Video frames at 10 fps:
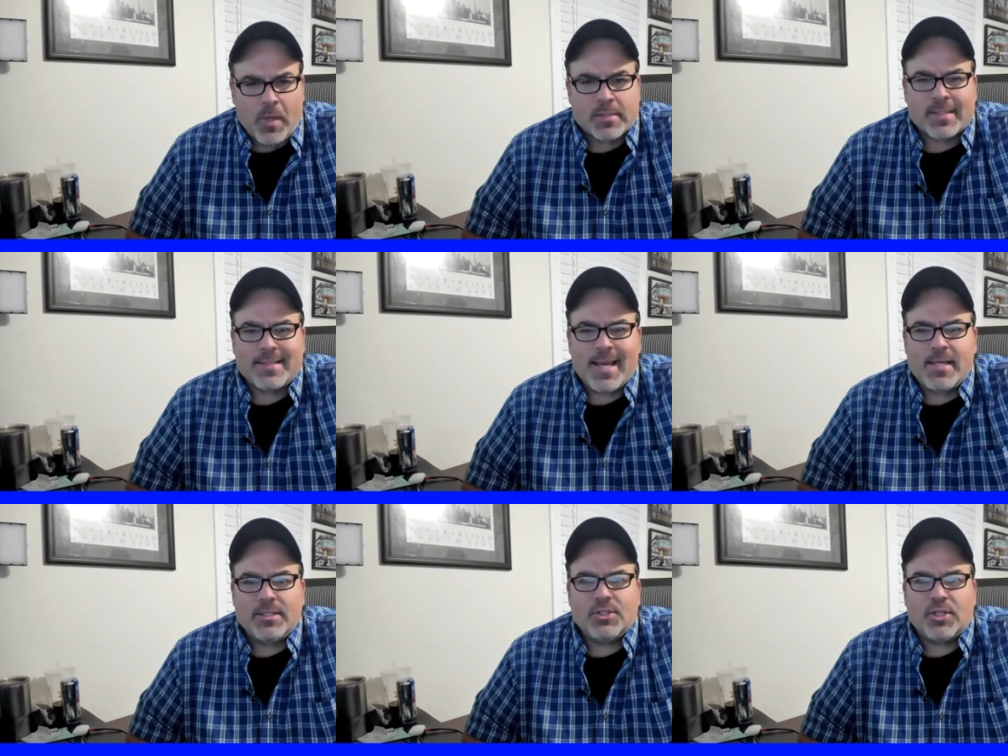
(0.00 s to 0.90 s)

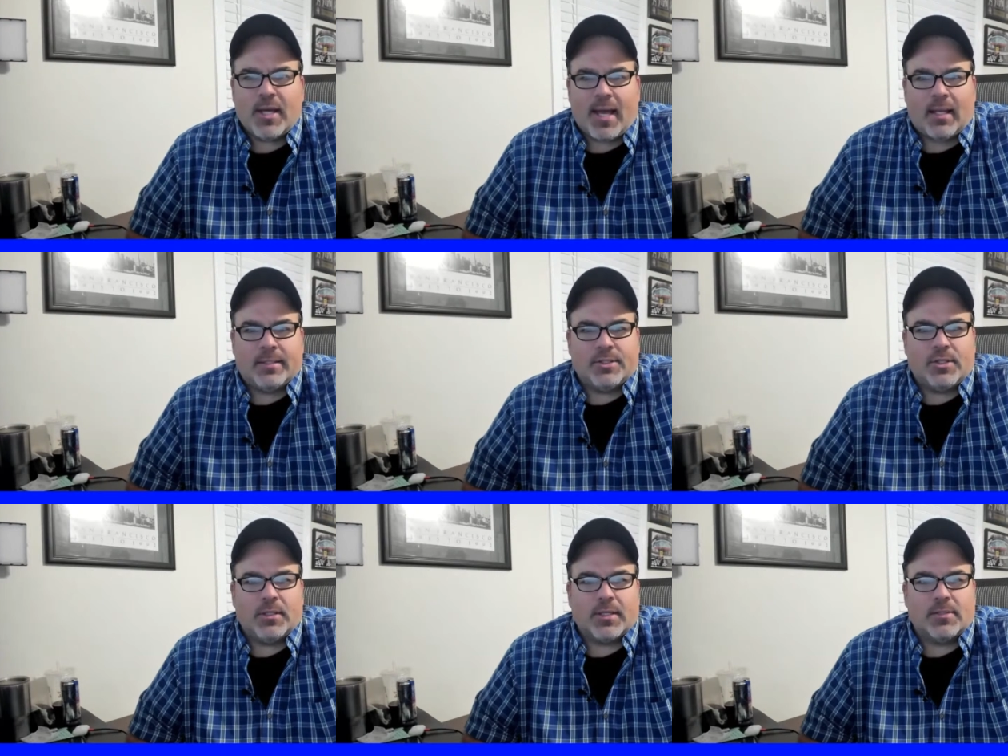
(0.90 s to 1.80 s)
today's challenge,
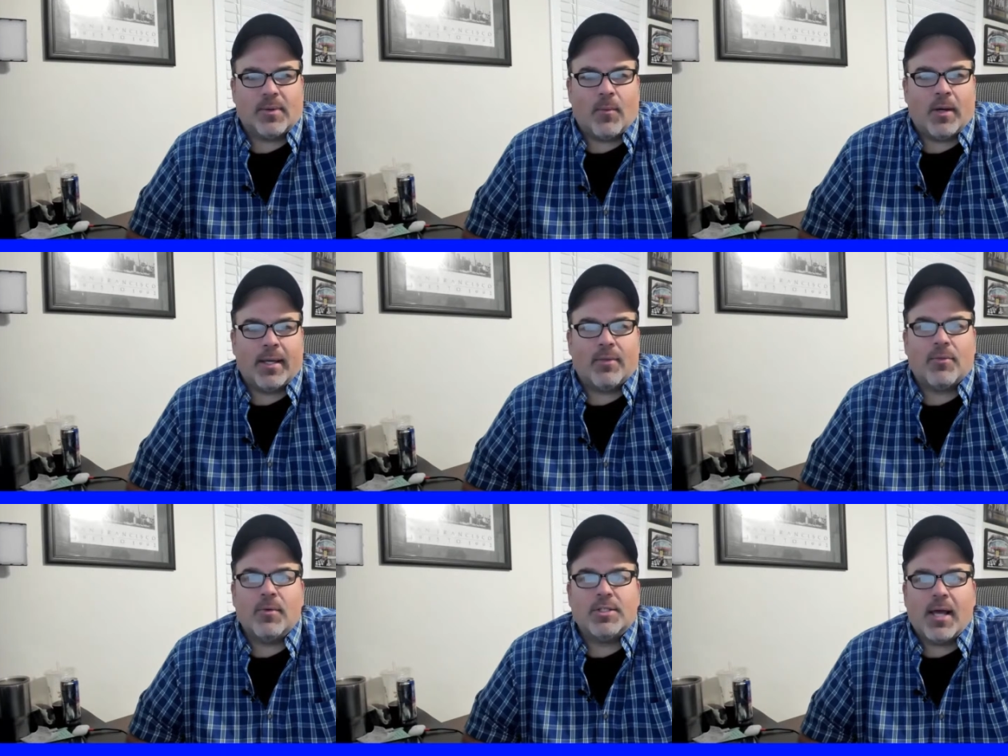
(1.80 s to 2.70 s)
because I want to get
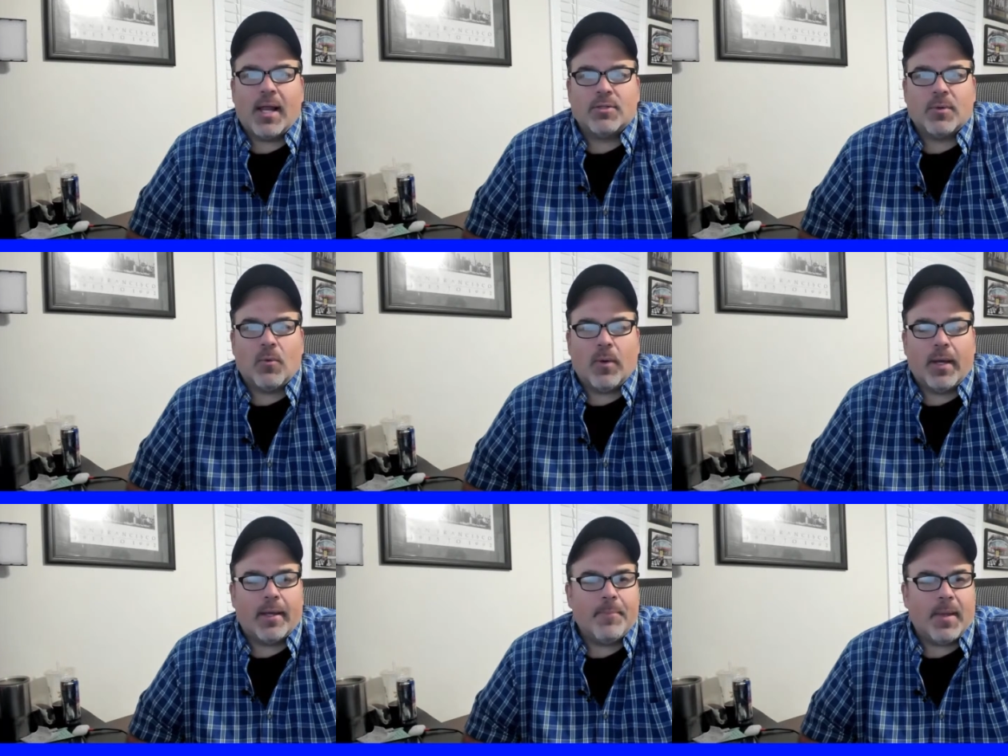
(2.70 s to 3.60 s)
through the challenge real quick,